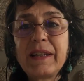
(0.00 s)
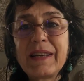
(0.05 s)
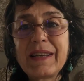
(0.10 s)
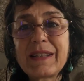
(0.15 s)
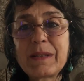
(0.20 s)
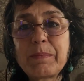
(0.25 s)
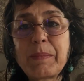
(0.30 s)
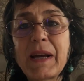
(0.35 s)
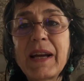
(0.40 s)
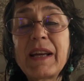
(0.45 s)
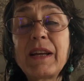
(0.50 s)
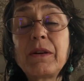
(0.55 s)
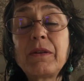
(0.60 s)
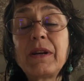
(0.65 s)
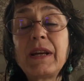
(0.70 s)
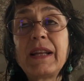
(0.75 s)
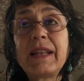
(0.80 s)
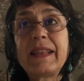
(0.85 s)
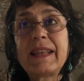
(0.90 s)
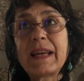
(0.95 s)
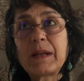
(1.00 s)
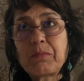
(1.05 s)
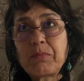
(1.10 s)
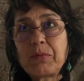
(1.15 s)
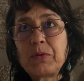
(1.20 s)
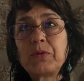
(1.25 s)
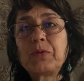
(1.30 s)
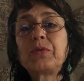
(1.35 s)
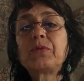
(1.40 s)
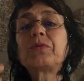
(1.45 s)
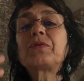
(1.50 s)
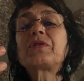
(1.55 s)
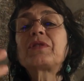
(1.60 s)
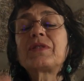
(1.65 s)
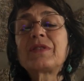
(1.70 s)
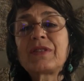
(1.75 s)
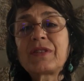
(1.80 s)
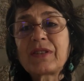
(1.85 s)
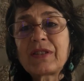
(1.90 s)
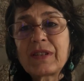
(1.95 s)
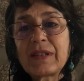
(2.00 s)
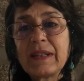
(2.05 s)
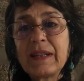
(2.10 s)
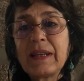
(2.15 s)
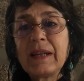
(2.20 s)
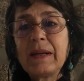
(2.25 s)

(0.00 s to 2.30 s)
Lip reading: expire, and that produces